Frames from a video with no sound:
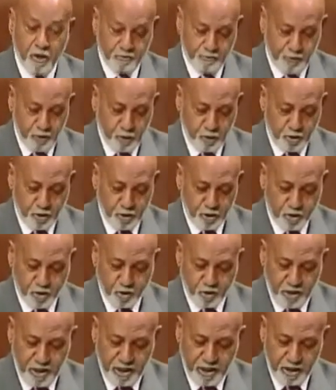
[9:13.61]
Futures
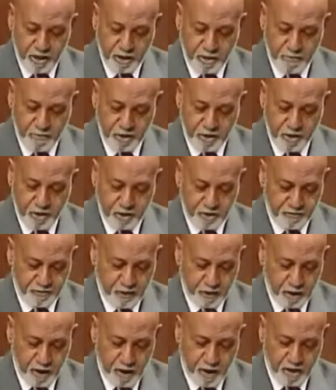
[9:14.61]
Trading Commission of
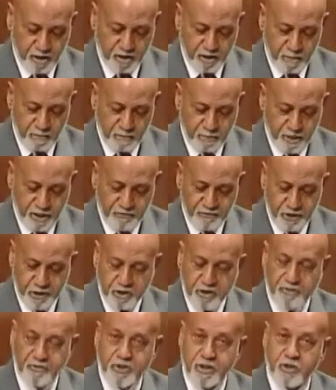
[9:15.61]
the costs and
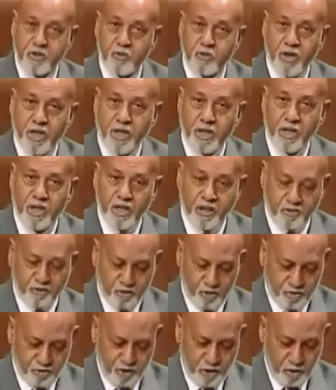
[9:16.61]
benefits of its
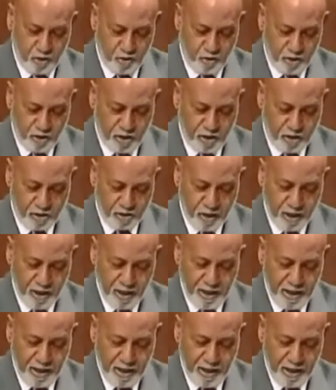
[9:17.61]
regulations and orders,